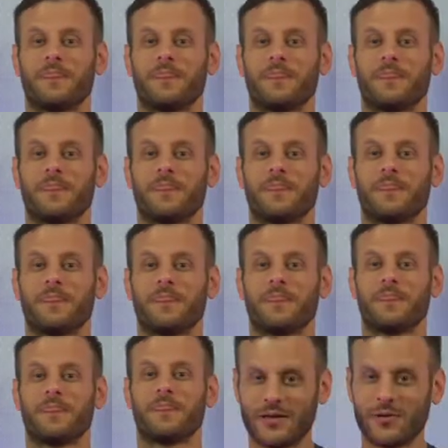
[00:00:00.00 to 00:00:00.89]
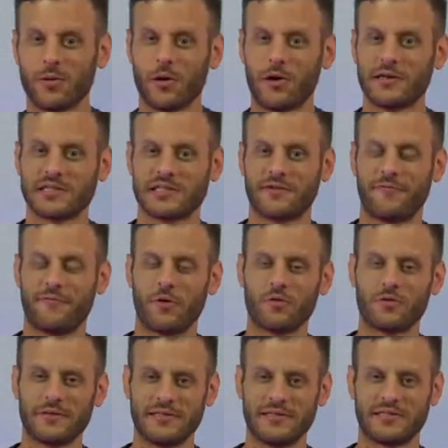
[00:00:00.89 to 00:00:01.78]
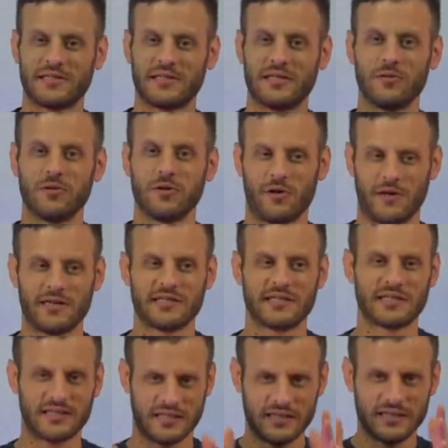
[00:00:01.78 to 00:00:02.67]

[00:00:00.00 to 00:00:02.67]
he lost focus. He lost,